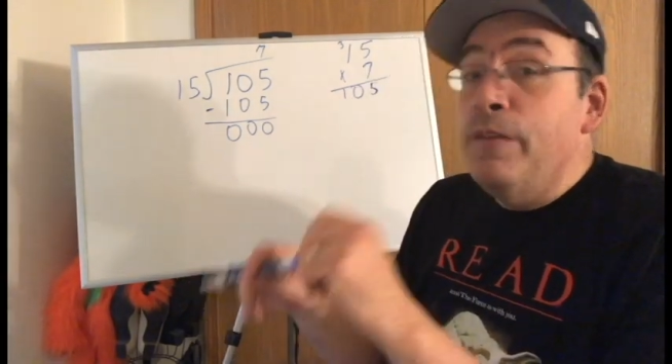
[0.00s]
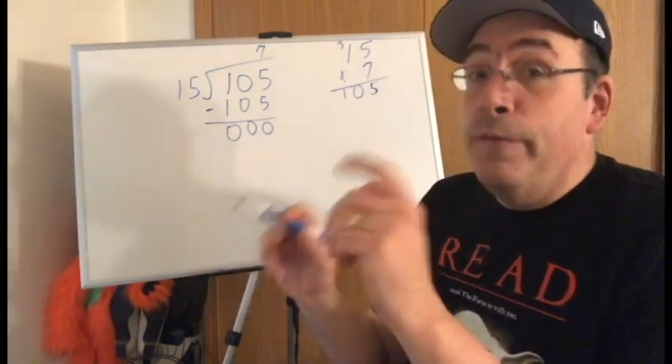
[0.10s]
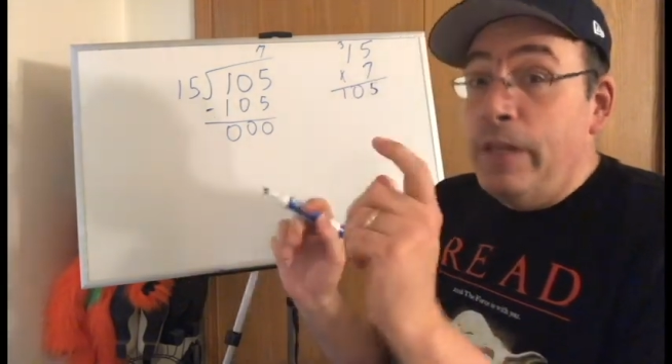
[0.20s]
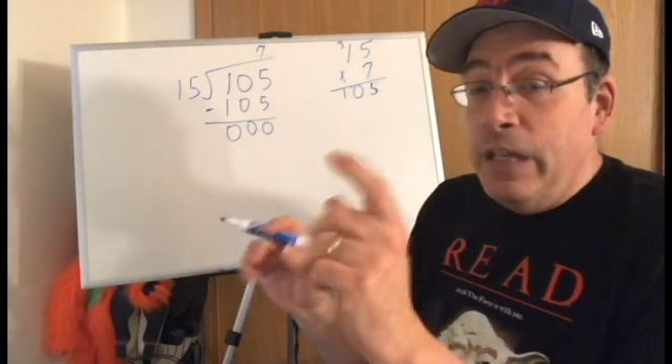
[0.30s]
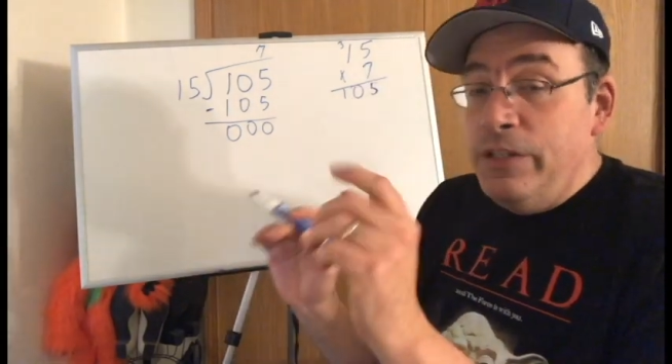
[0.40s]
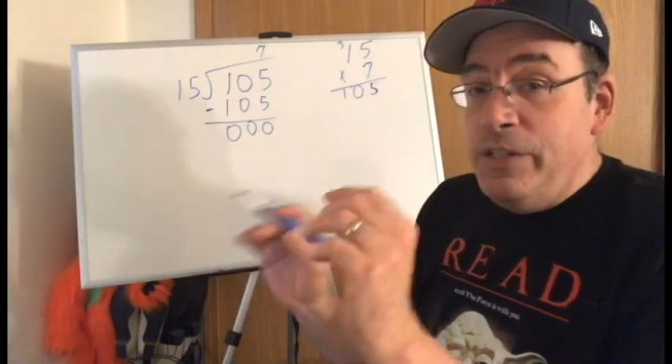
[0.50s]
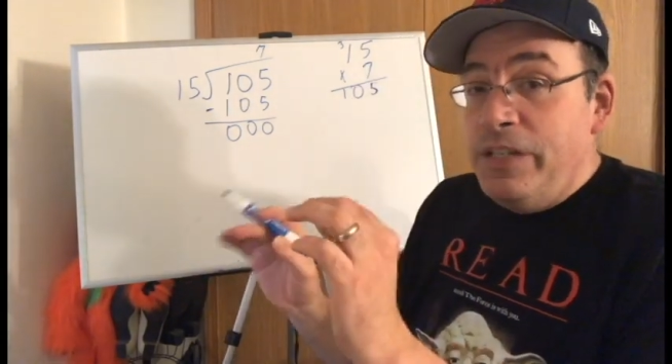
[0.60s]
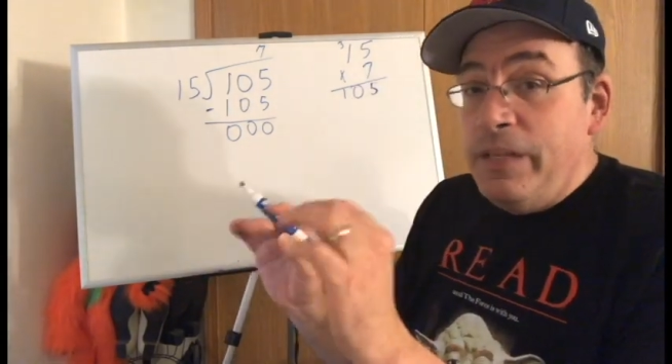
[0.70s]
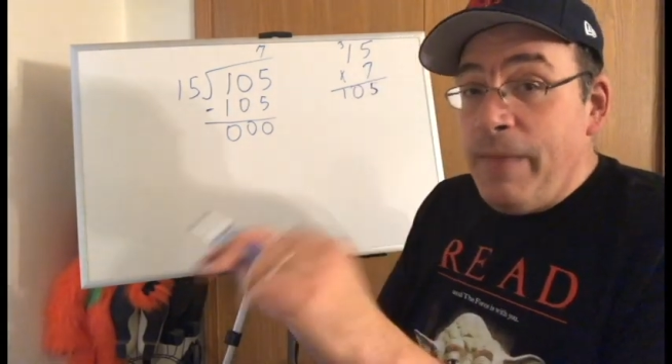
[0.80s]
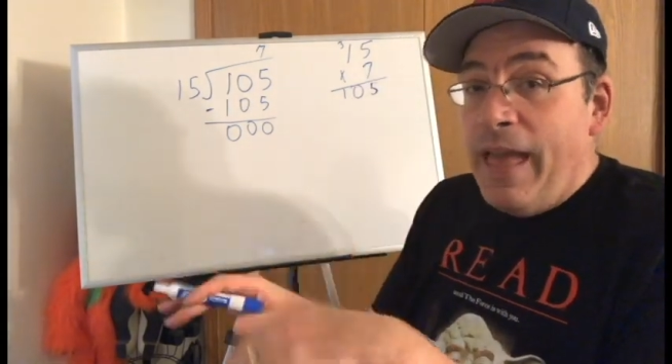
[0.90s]
if
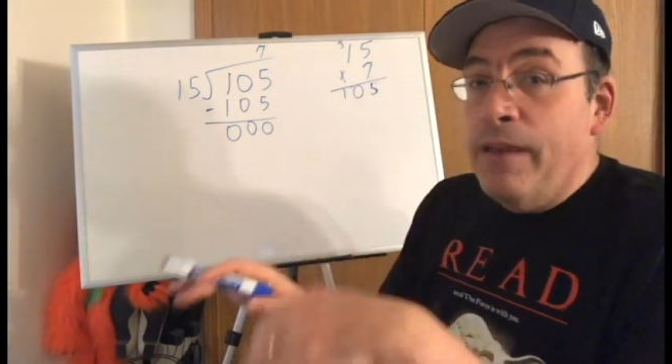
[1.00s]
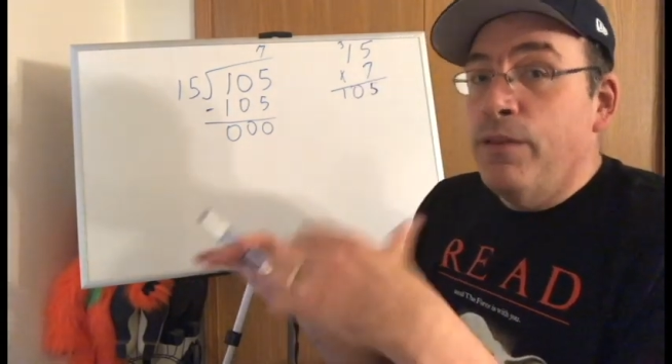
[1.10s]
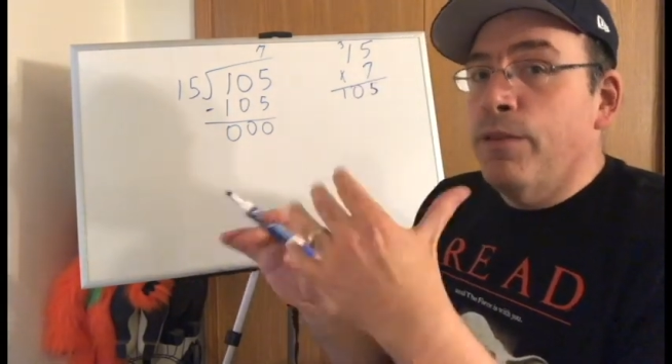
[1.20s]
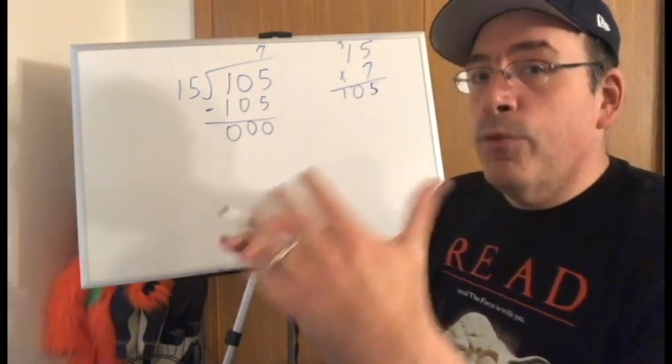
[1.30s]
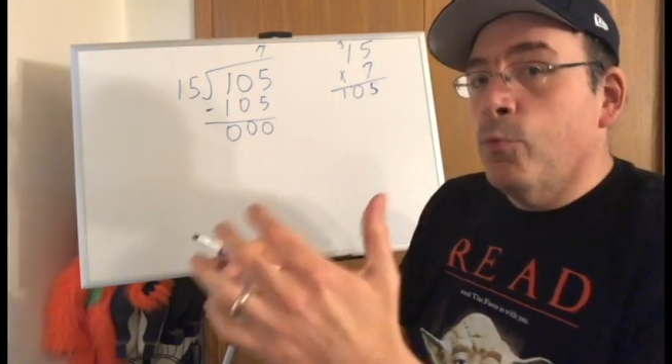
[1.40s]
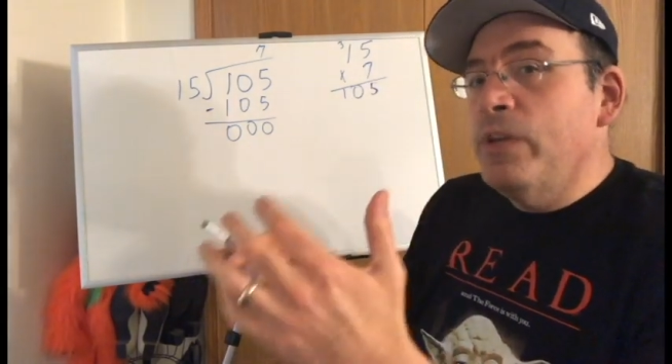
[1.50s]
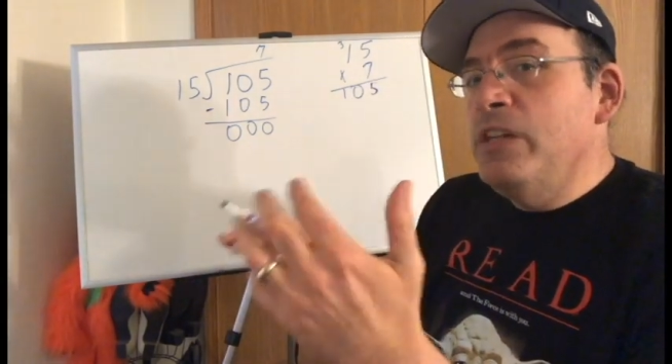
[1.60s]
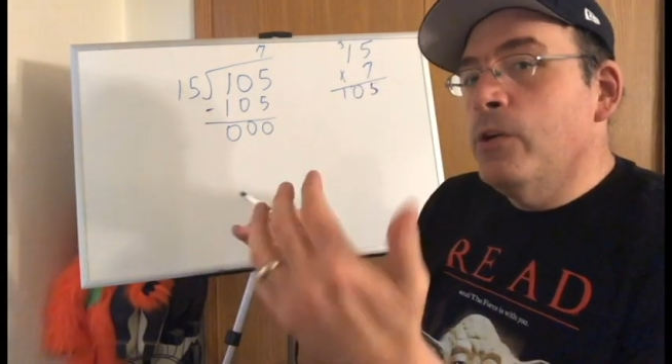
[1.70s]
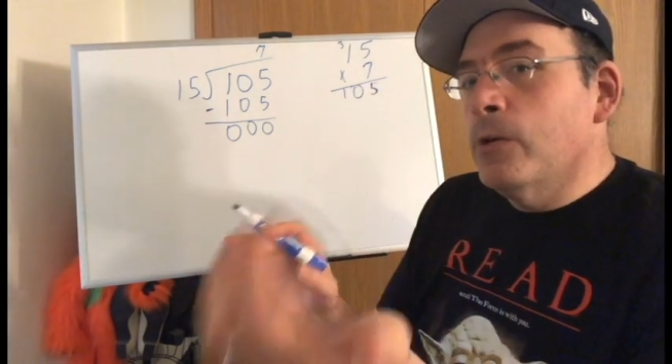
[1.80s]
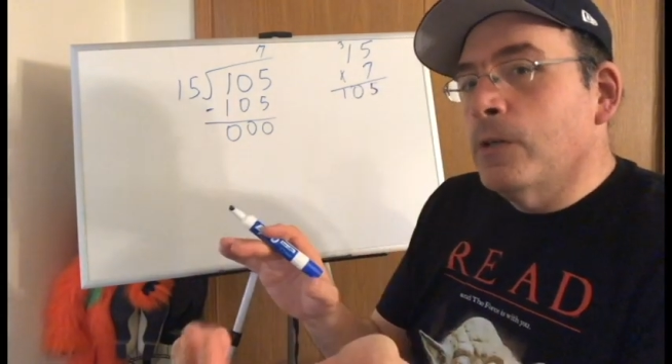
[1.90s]
each team had
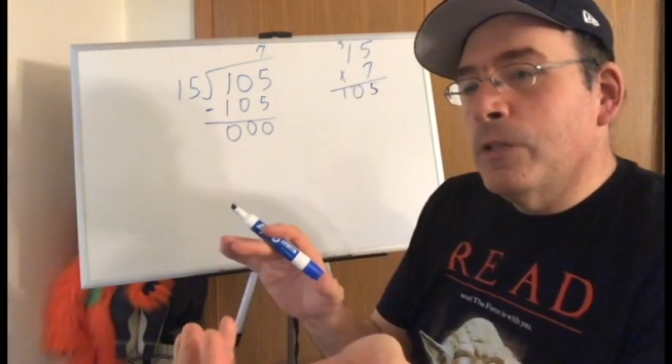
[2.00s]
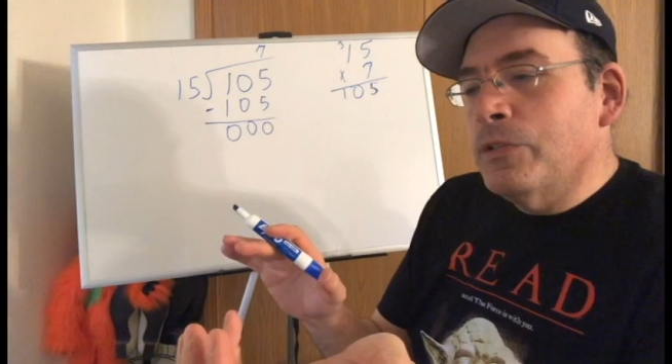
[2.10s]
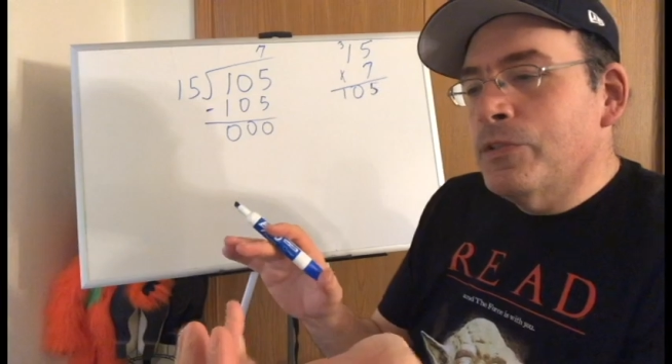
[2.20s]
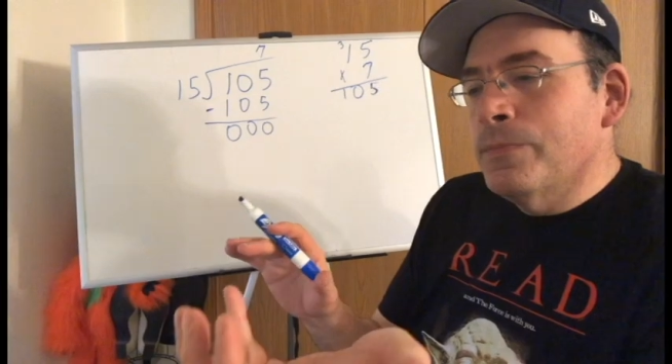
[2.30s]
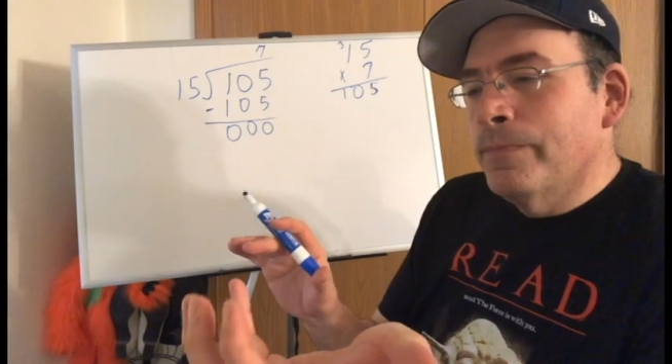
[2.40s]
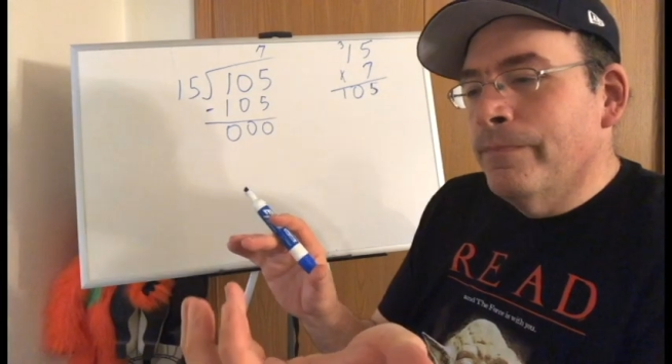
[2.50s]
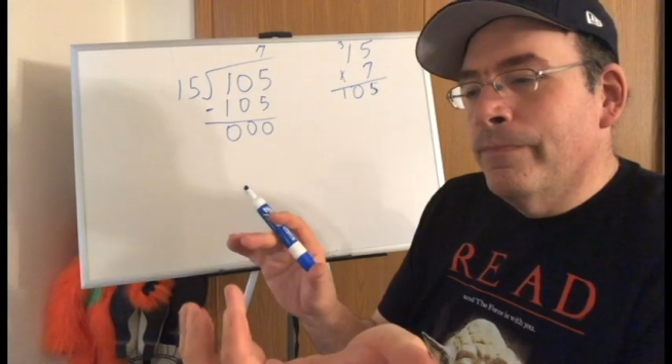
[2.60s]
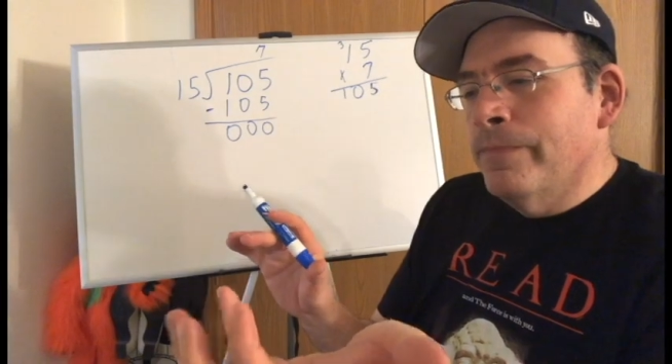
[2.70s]
3 girls,